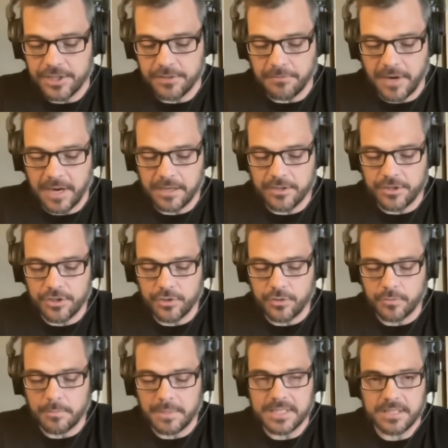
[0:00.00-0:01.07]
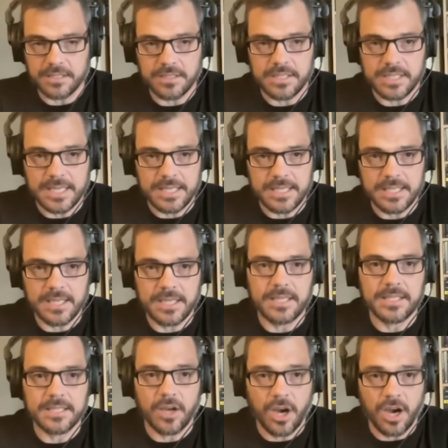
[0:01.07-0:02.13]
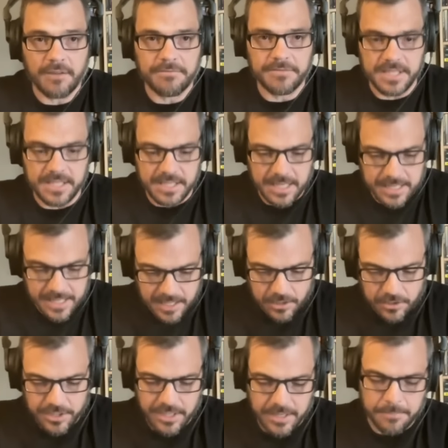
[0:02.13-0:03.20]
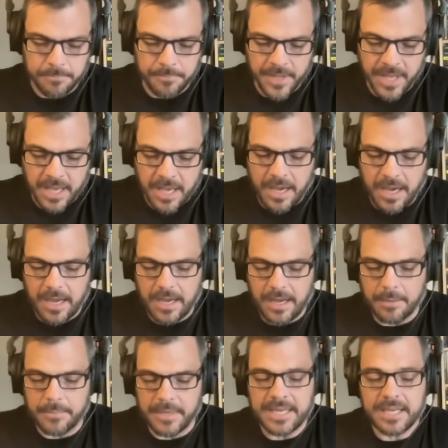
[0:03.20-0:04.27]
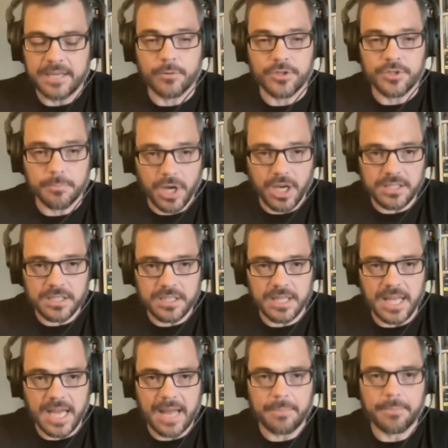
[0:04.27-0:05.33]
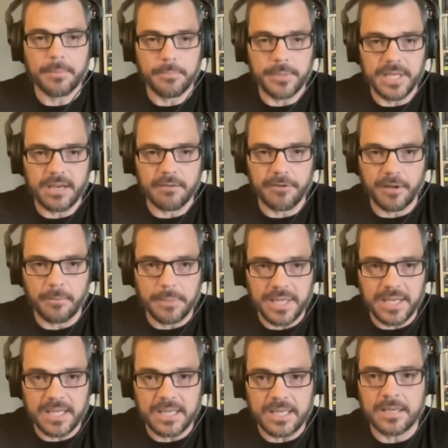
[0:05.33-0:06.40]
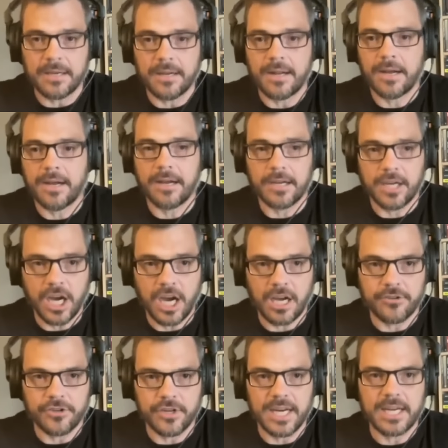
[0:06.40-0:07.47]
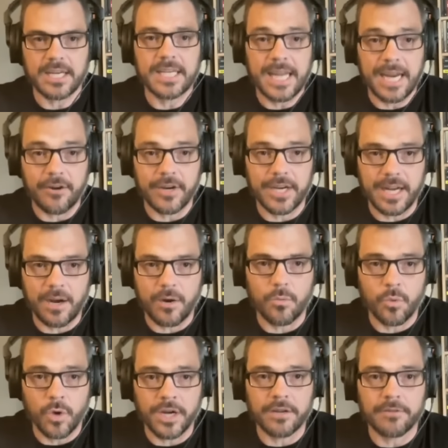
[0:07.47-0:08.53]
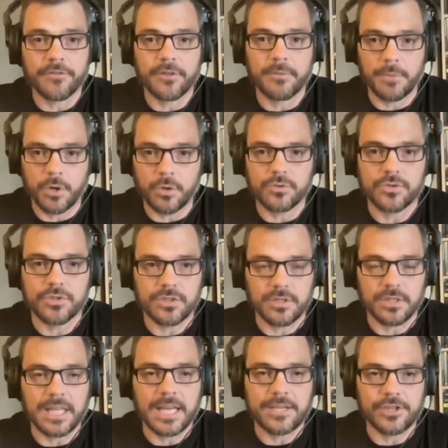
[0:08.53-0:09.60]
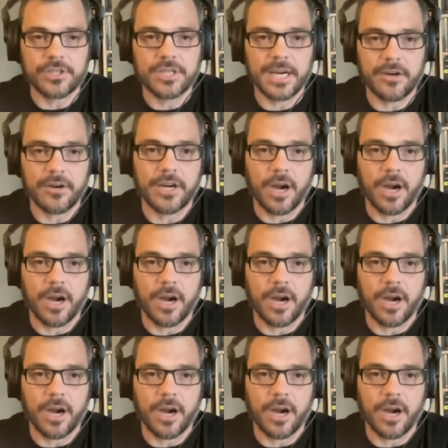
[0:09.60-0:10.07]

fired 2 missiles into his office and killed him. And in response to that, the PFLP cadre carried out one of the most legendary